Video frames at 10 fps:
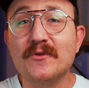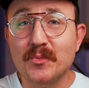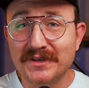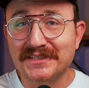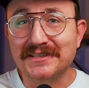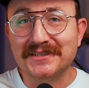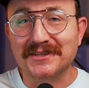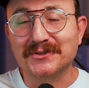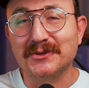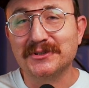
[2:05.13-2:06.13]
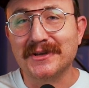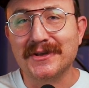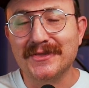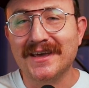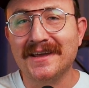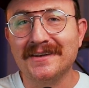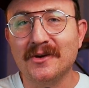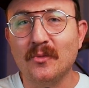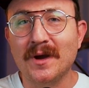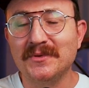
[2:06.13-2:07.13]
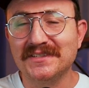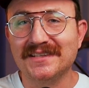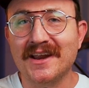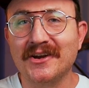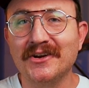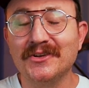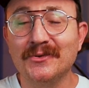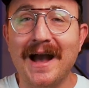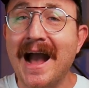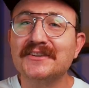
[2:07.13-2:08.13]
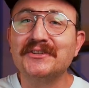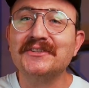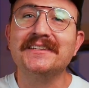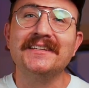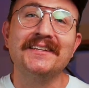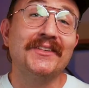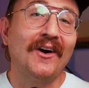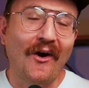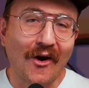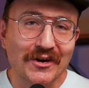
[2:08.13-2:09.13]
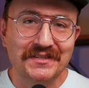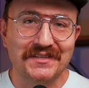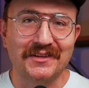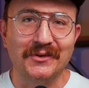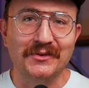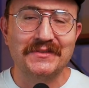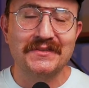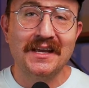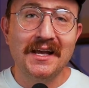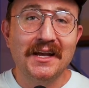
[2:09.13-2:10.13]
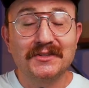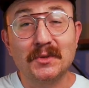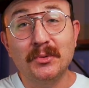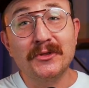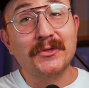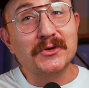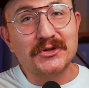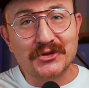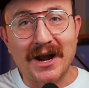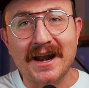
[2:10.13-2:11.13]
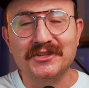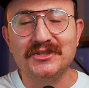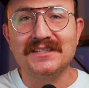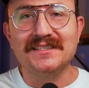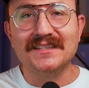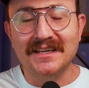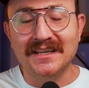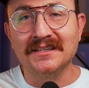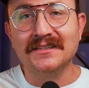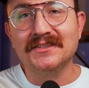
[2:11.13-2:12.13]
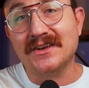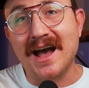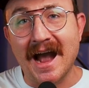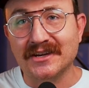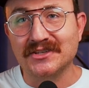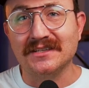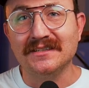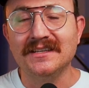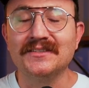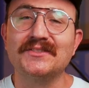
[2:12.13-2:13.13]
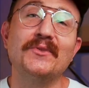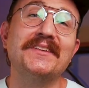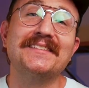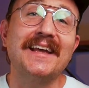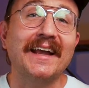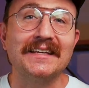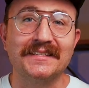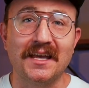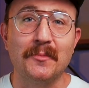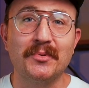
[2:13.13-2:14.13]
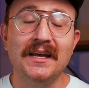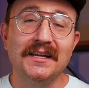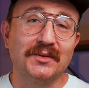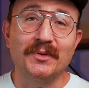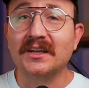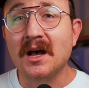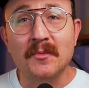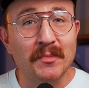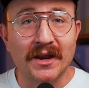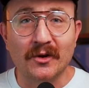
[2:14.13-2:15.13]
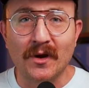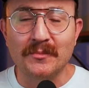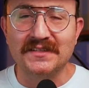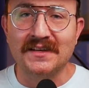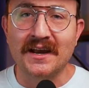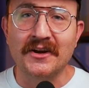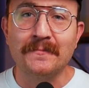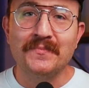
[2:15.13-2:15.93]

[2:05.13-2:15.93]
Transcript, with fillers: of a business consultant than a web designer. You actually need the hard skills to put those strategies into action. And so the second tip to become a better web designer